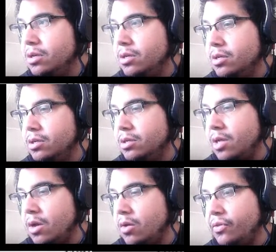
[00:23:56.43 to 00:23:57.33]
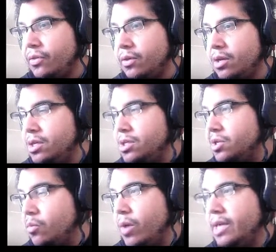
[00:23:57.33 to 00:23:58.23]
south, east,
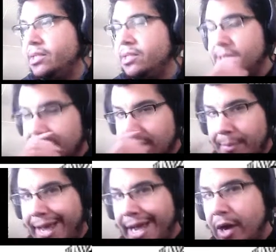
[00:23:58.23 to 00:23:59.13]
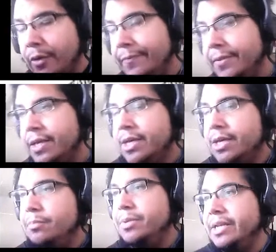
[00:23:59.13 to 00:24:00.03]
and west, to somehow
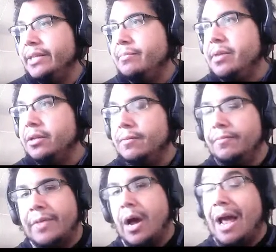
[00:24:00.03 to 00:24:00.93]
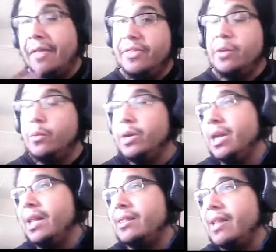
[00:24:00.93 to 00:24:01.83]
be middle. Now, I think we can
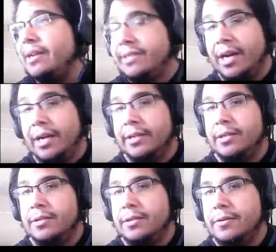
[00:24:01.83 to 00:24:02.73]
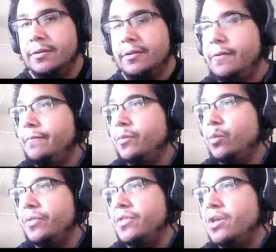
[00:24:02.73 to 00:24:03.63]
get that done
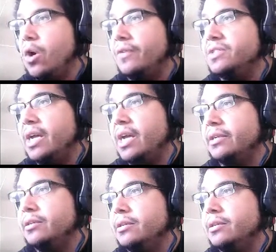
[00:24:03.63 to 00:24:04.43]
with the offset.